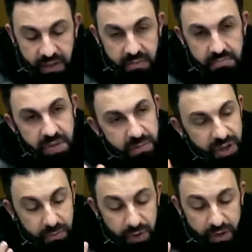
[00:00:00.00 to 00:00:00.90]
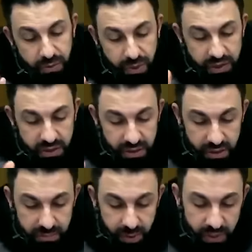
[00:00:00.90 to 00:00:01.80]
Maybe I'm right or wrong.
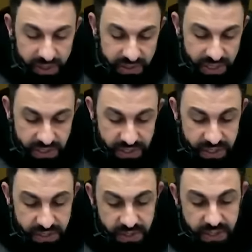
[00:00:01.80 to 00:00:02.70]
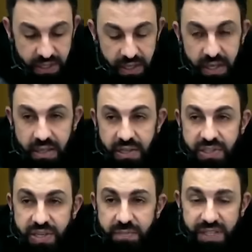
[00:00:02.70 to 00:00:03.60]
But what it says is this. There's
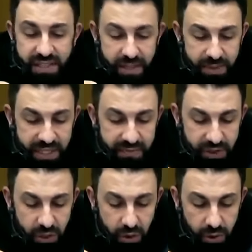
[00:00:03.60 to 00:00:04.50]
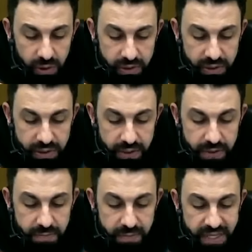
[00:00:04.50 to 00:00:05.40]
something they believe in called
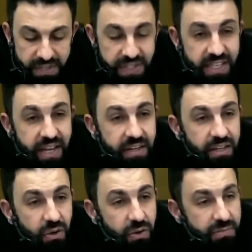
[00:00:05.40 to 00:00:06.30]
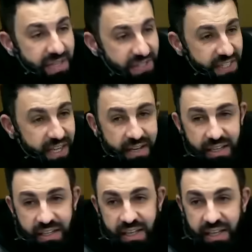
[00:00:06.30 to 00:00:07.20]
the Messianic or
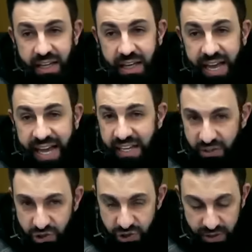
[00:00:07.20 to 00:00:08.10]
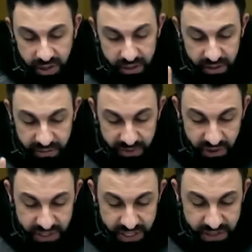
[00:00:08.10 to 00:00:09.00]
Messianic Age. I don't know if I
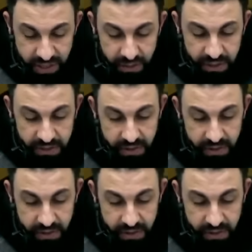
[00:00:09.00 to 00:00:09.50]
said that right.